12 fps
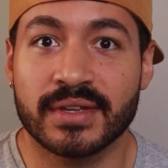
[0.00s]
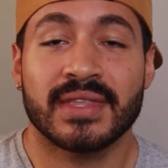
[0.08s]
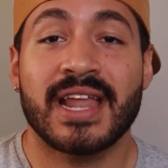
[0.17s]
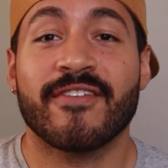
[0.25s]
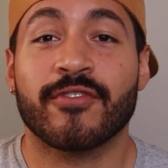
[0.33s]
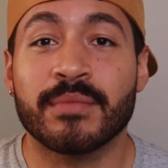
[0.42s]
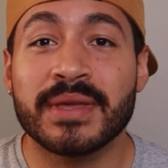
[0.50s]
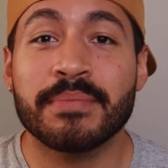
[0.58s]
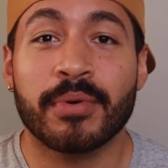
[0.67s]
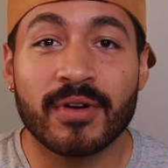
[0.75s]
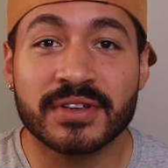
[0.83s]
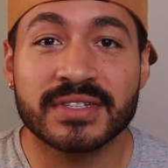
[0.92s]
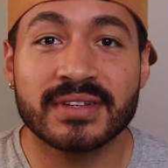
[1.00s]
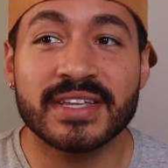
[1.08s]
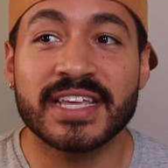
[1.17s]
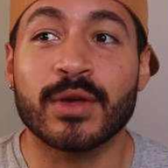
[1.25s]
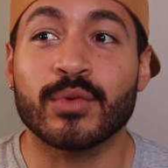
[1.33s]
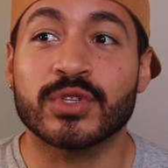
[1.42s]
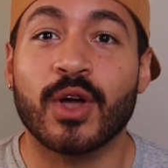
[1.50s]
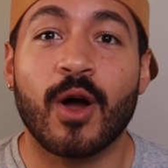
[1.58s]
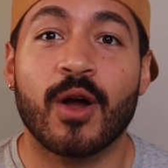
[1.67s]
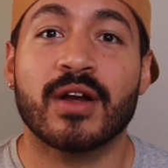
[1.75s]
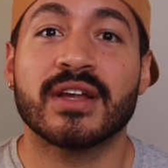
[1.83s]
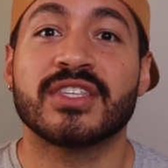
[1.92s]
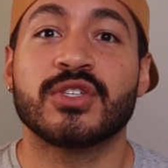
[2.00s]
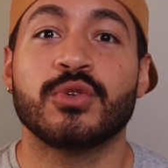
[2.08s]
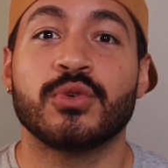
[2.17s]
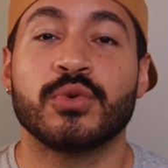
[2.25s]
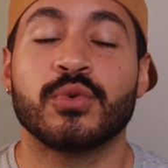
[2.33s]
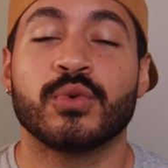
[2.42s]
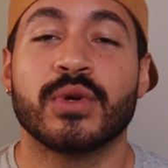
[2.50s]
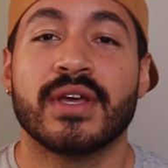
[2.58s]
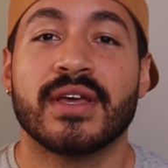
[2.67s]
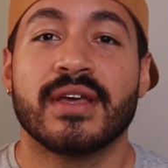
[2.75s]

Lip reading: Now, for me personally, it was hard to